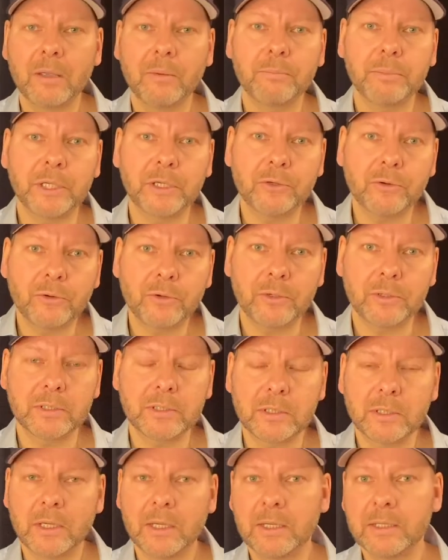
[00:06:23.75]

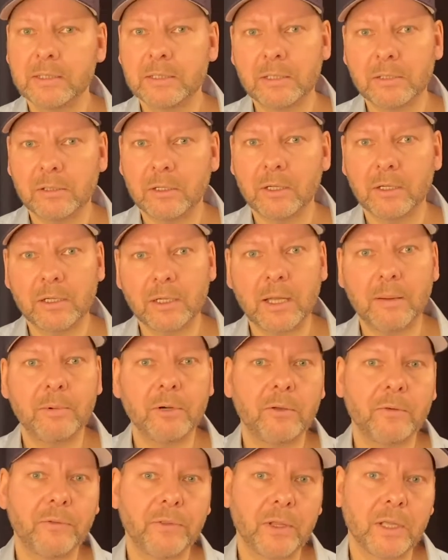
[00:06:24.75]
because there are a couple
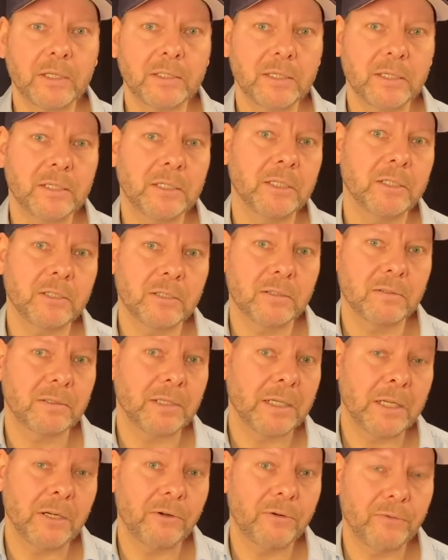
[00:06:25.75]
of things that needs
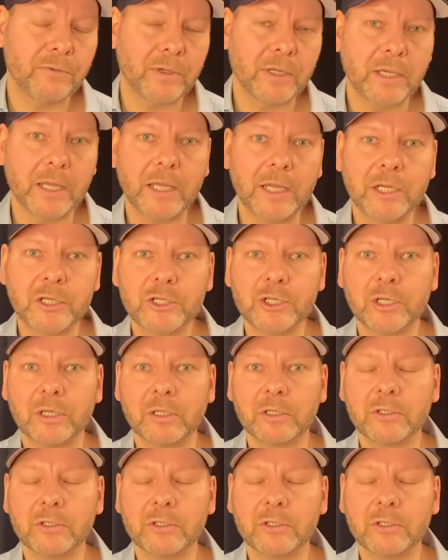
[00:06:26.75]
clarification.